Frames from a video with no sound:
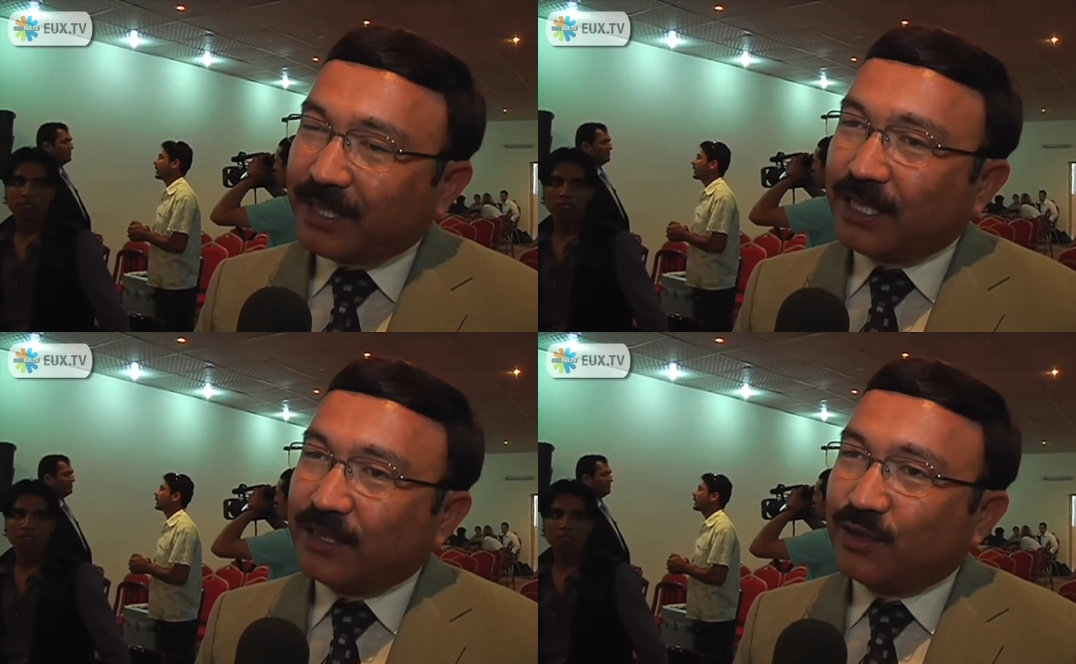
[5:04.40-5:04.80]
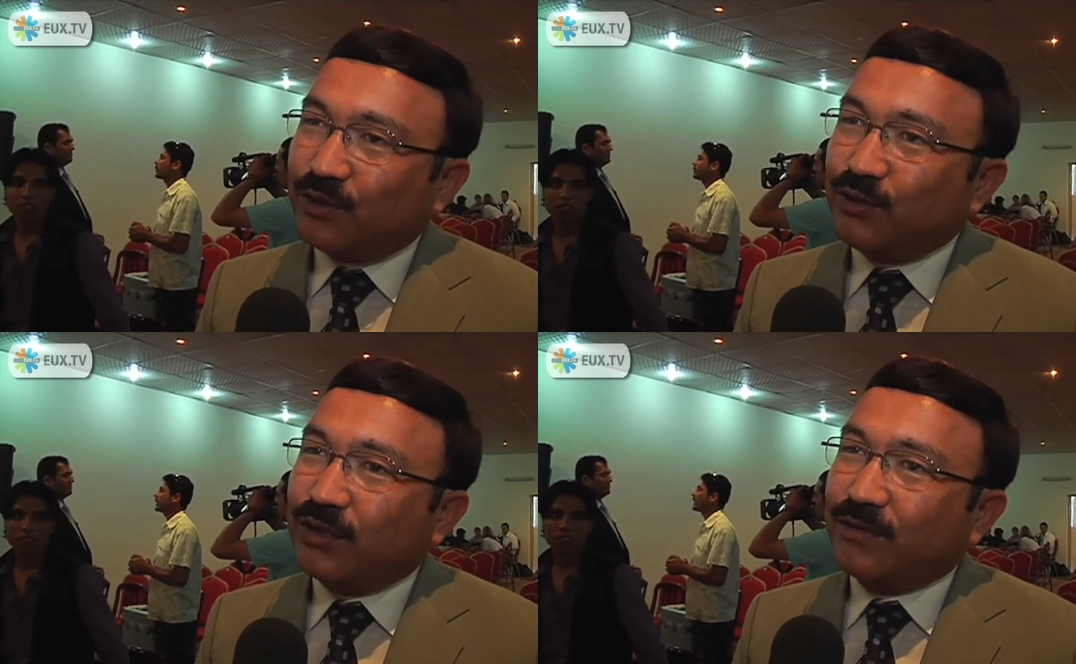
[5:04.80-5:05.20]
Speaker 1: the
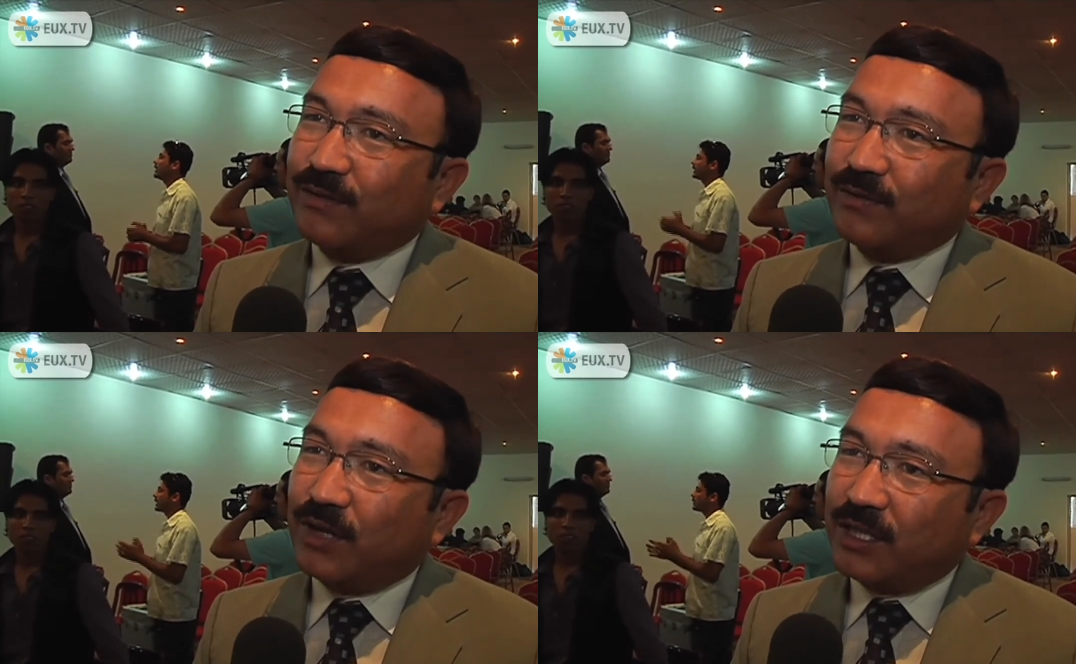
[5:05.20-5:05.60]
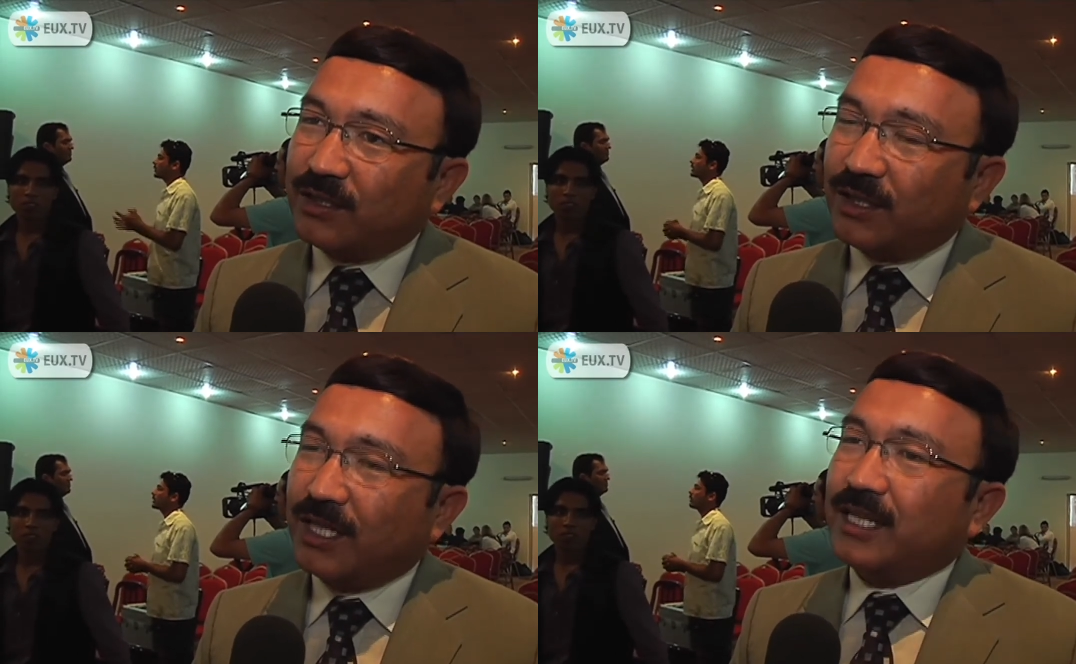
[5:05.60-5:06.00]
constitution of
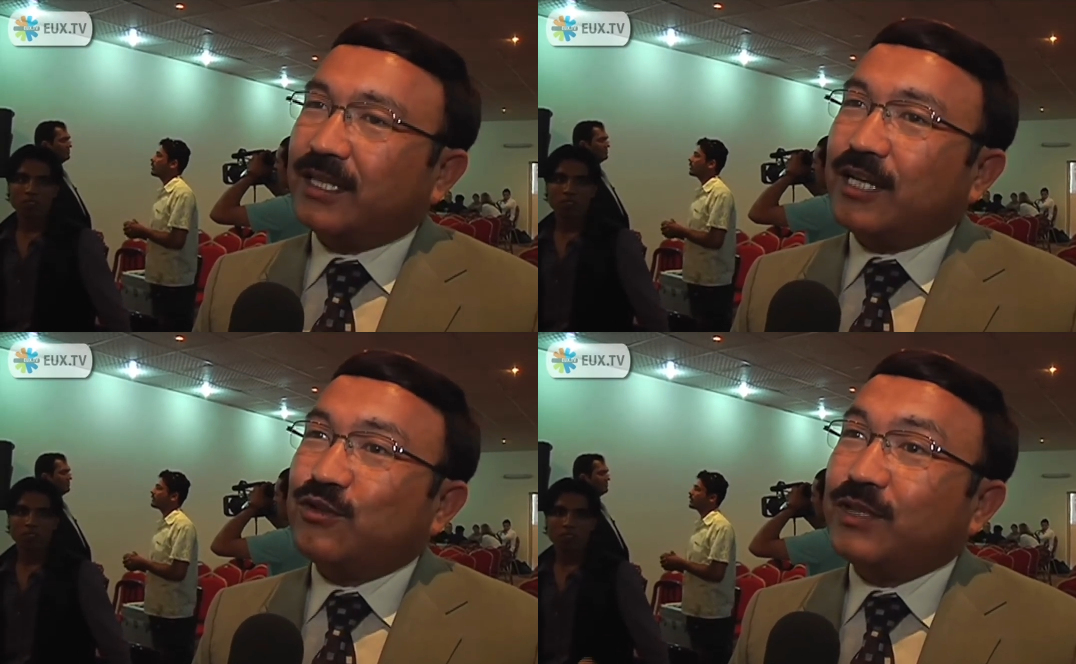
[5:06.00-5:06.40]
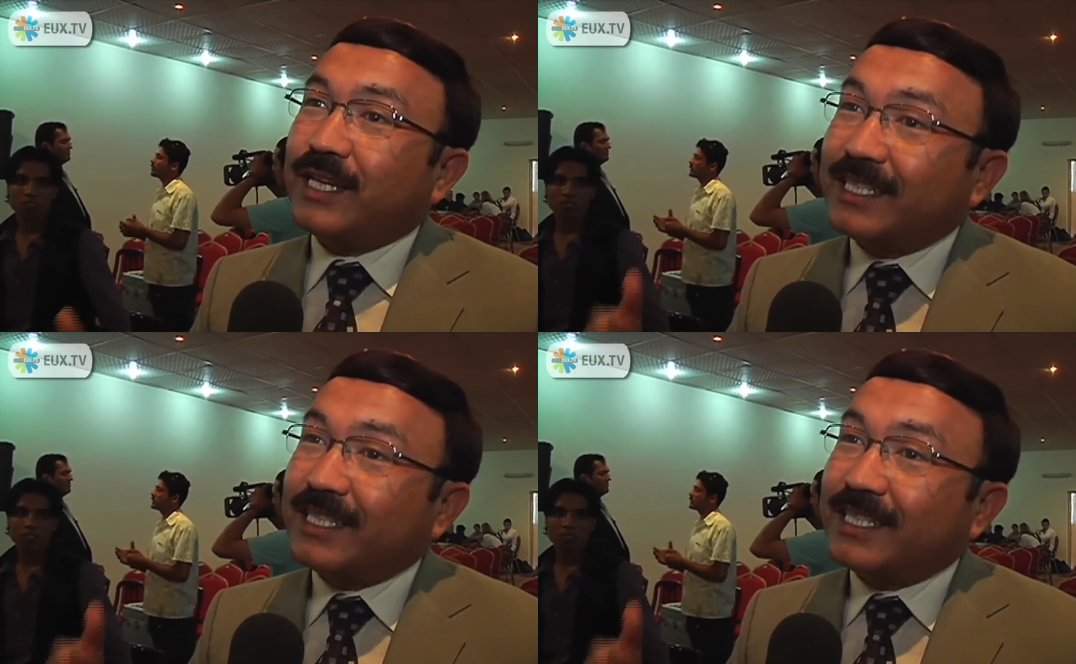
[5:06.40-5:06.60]
Afghanistan. They should